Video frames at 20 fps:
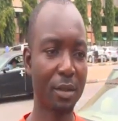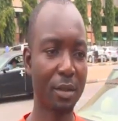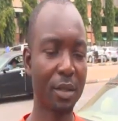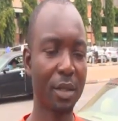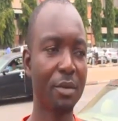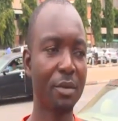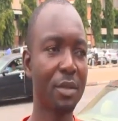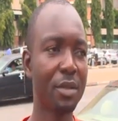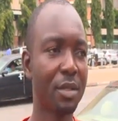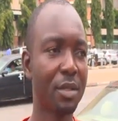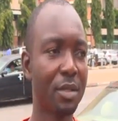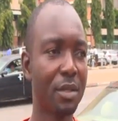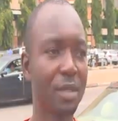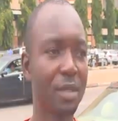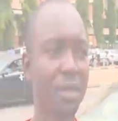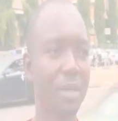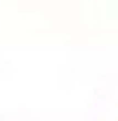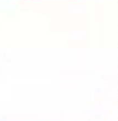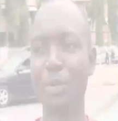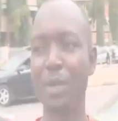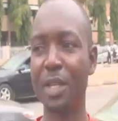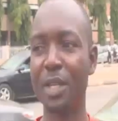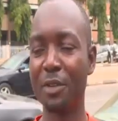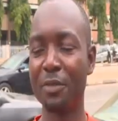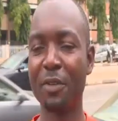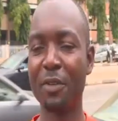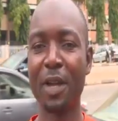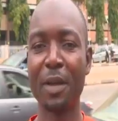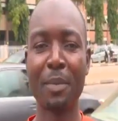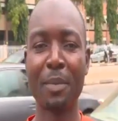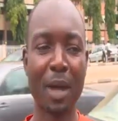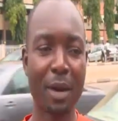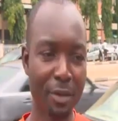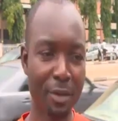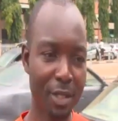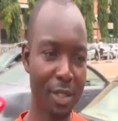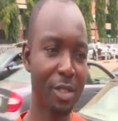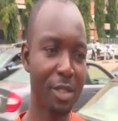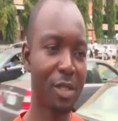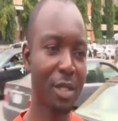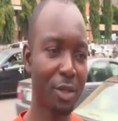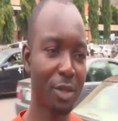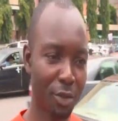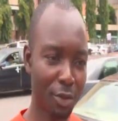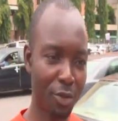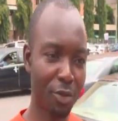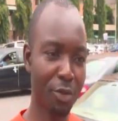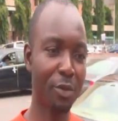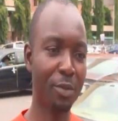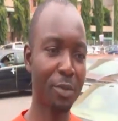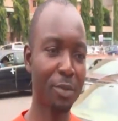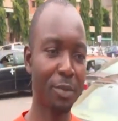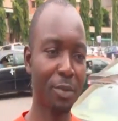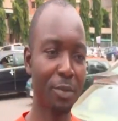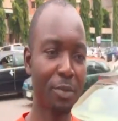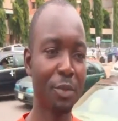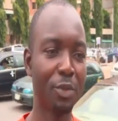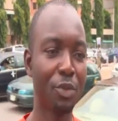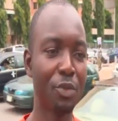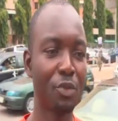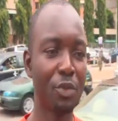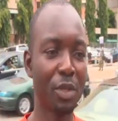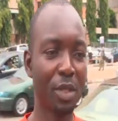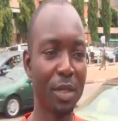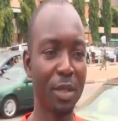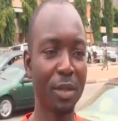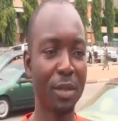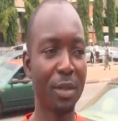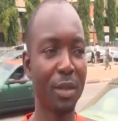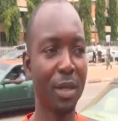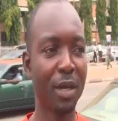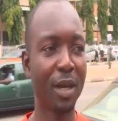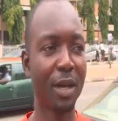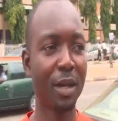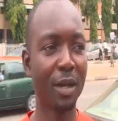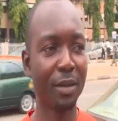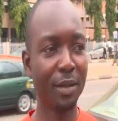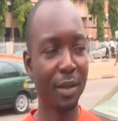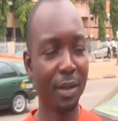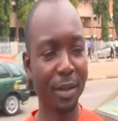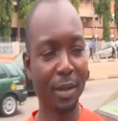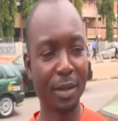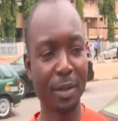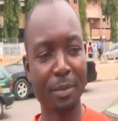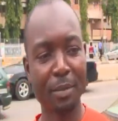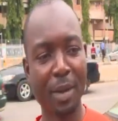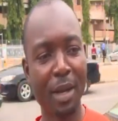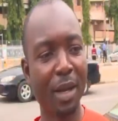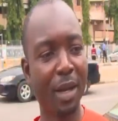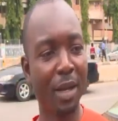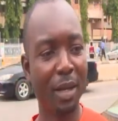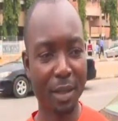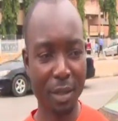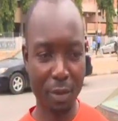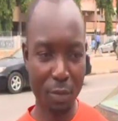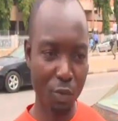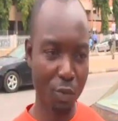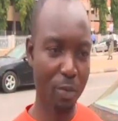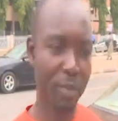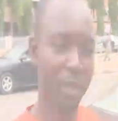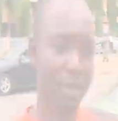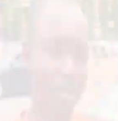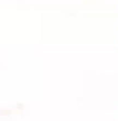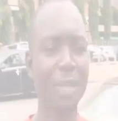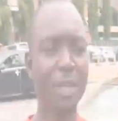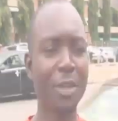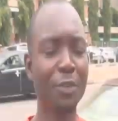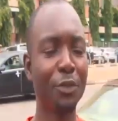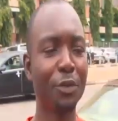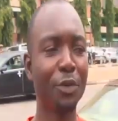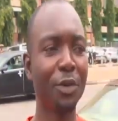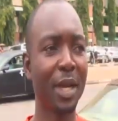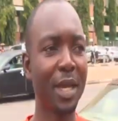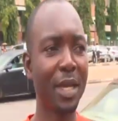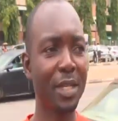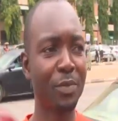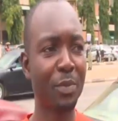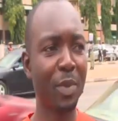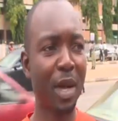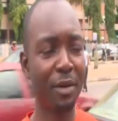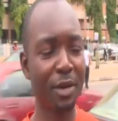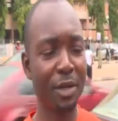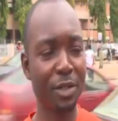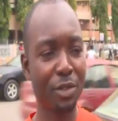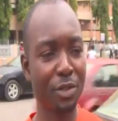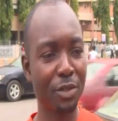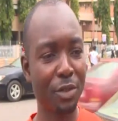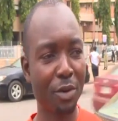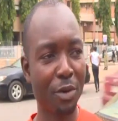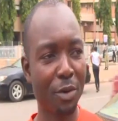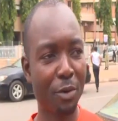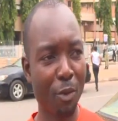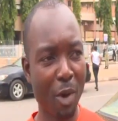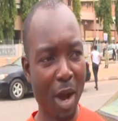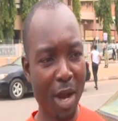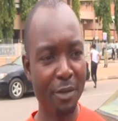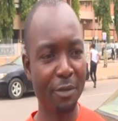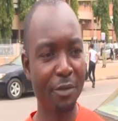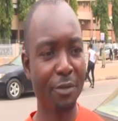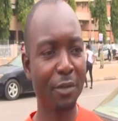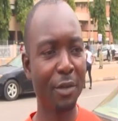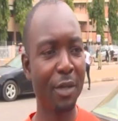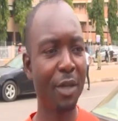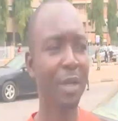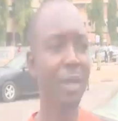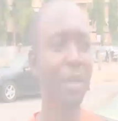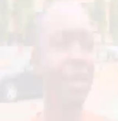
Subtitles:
The reason is that we define marriage as a union between the man and the woman. If you get married to your wife,